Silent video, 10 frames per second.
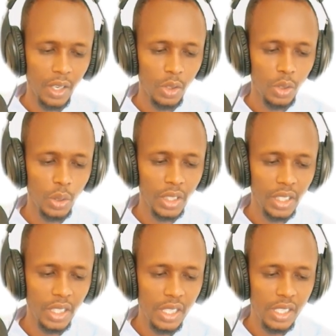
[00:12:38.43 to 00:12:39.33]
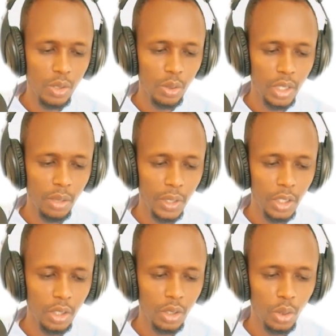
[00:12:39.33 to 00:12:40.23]
you increase, you
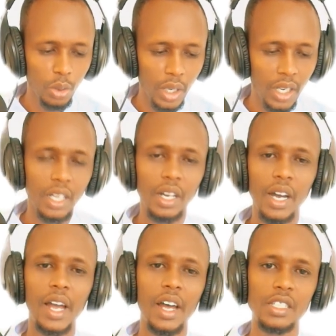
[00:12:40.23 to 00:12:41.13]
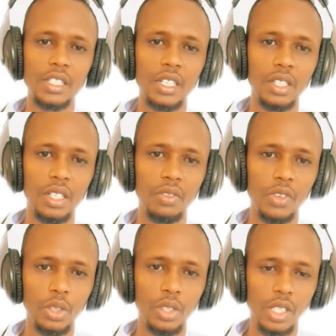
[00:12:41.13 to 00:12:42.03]
debit your asset
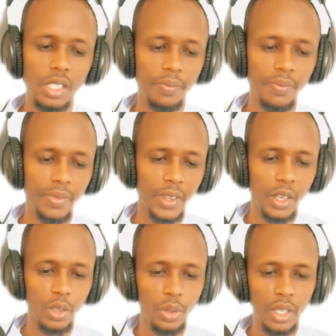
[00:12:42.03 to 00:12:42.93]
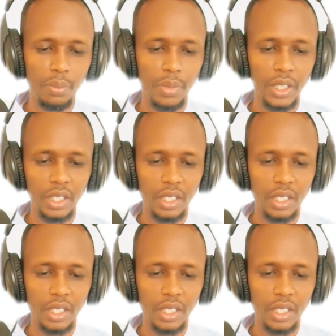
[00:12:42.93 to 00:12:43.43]
inventories, you debit